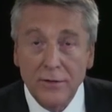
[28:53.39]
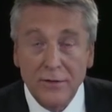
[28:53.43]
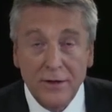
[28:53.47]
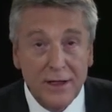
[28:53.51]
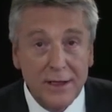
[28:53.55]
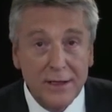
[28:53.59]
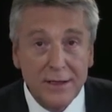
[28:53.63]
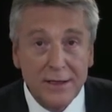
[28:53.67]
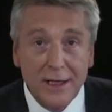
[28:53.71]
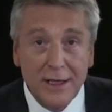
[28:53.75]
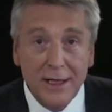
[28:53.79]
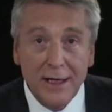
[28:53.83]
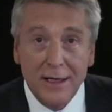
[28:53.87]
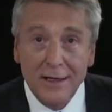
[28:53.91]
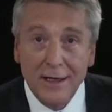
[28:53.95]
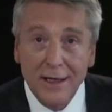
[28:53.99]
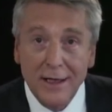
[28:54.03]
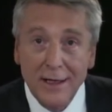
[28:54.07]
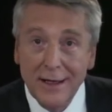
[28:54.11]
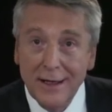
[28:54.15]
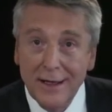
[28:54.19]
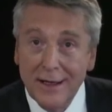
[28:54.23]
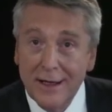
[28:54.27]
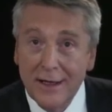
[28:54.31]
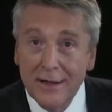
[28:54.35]
And indeed,
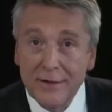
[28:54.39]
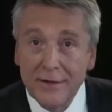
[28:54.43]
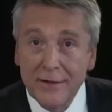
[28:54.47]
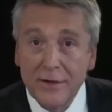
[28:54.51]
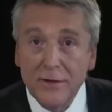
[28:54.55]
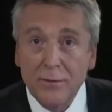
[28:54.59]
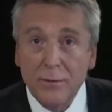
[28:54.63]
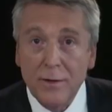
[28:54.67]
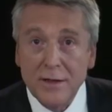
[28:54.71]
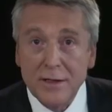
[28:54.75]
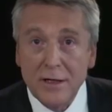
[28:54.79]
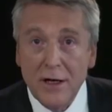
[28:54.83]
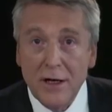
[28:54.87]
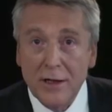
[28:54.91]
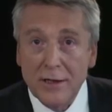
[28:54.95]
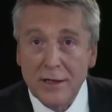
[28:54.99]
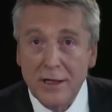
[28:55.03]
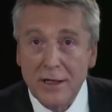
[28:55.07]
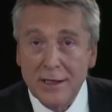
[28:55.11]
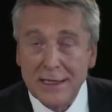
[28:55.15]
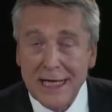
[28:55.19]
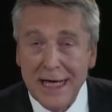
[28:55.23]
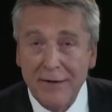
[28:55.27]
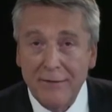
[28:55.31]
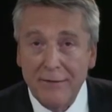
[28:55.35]
since we started
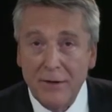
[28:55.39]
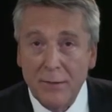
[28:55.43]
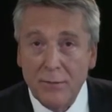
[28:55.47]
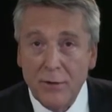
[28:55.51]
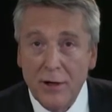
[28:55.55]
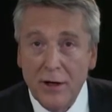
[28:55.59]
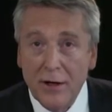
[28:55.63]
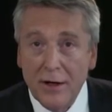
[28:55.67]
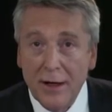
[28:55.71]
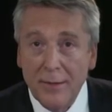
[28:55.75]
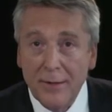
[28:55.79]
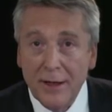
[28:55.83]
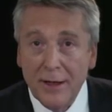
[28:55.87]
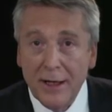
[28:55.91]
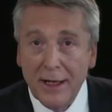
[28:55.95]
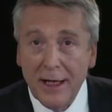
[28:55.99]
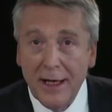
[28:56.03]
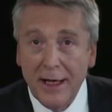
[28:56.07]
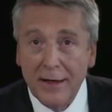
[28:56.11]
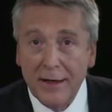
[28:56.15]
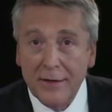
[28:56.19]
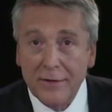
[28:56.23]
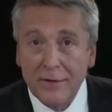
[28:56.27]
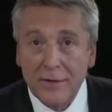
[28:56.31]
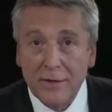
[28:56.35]
our TAVI program at
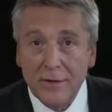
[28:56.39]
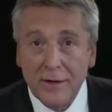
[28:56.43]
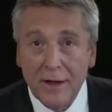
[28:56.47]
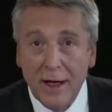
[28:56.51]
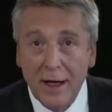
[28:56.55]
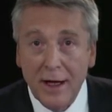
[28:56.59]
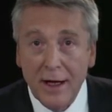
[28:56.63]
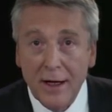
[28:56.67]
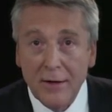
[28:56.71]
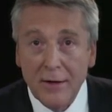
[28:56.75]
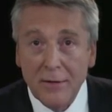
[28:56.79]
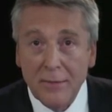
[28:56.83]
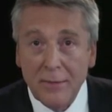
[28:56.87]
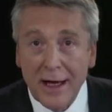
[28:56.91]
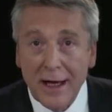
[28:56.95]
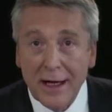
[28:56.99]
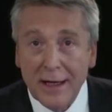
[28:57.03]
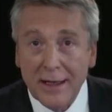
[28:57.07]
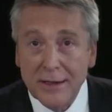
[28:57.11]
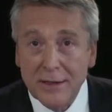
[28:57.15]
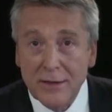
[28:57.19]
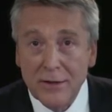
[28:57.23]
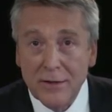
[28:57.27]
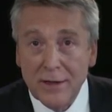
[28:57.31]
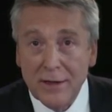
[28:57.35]
King's back
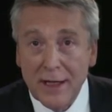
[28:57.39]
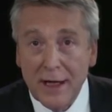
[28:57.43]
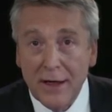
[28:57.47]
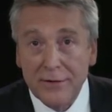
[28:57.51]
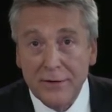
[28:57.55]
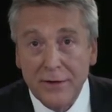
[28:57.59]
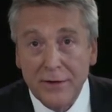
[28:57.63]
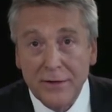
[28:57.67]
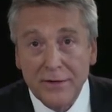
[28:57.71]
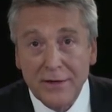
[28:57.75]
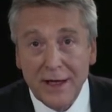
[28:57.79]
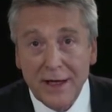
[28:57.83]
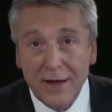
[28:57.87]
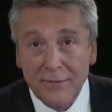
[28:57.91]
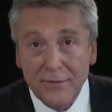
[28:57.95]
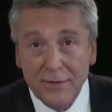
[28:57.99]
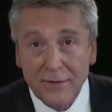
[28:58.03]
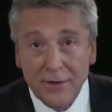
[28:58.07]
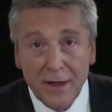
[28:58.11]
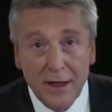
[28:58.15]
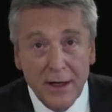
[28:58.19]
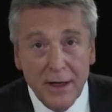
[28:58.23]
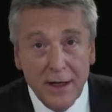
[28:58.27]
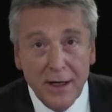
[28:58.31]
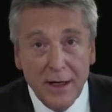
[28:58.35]
in 2007,